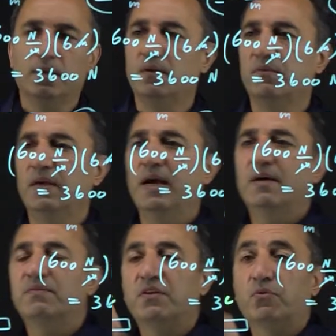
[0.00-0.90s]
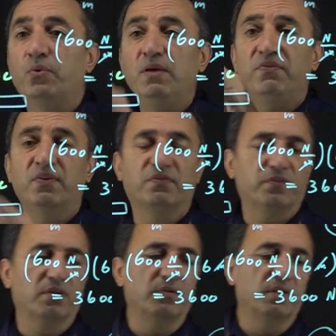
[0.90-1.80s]
We have the 3/5
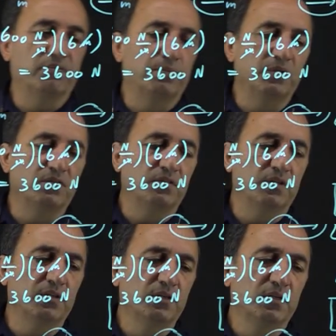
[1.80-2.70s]
of FBC,